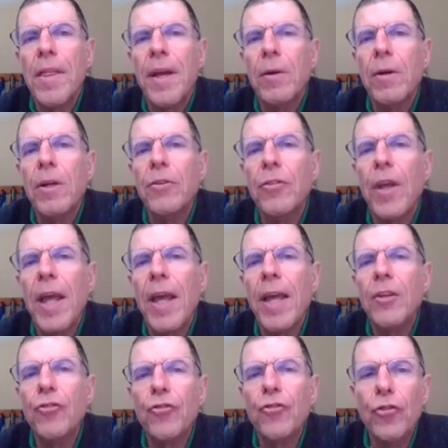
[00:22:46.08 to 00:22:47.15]
There is
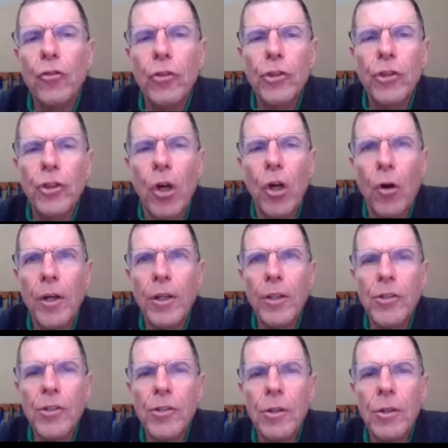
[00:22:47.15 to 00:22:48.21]
a
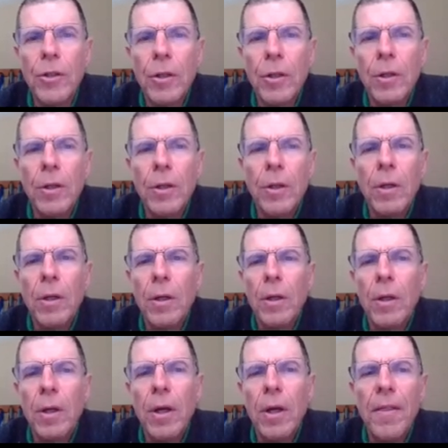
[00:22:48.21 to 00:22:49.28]
surcharge
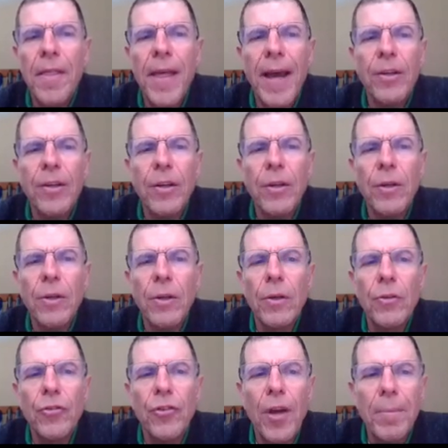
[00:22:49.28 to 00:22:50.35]
that
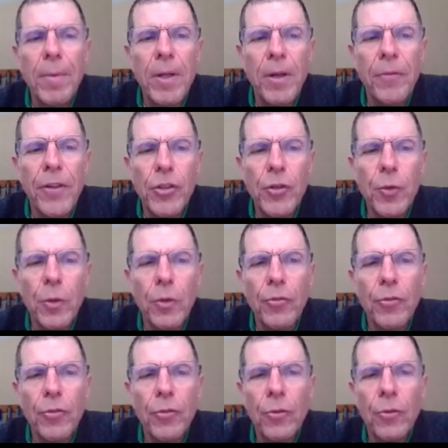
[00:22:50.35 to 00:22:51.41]
some
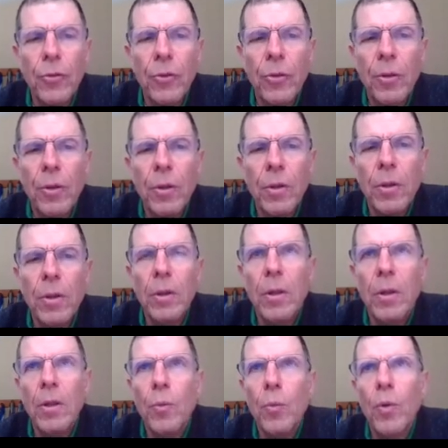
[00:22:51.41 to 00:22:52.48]
individuals
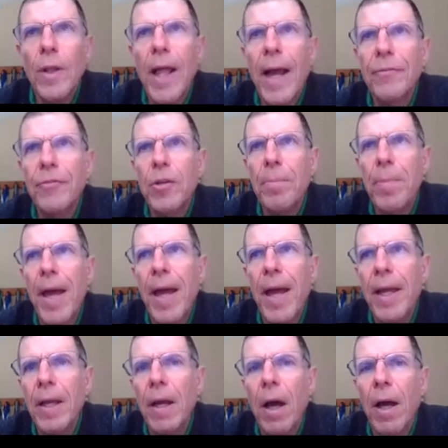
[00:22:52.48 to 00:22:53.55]
will have to
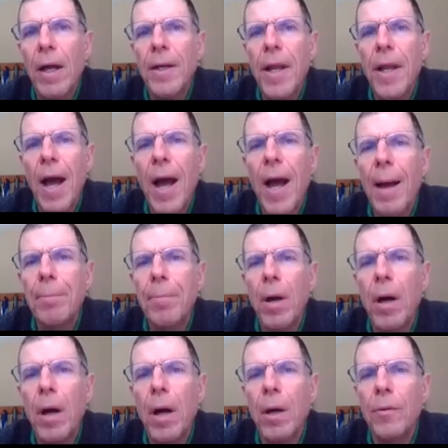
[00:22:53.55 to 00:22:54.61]
pay on
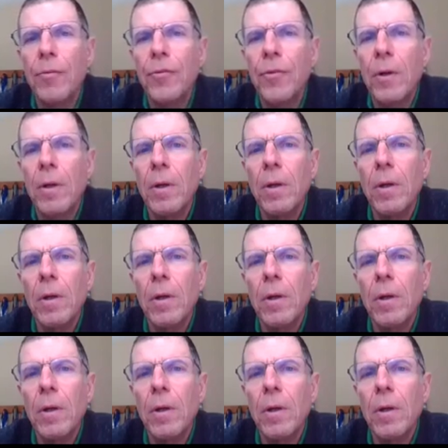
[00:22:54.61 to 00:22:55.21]
top of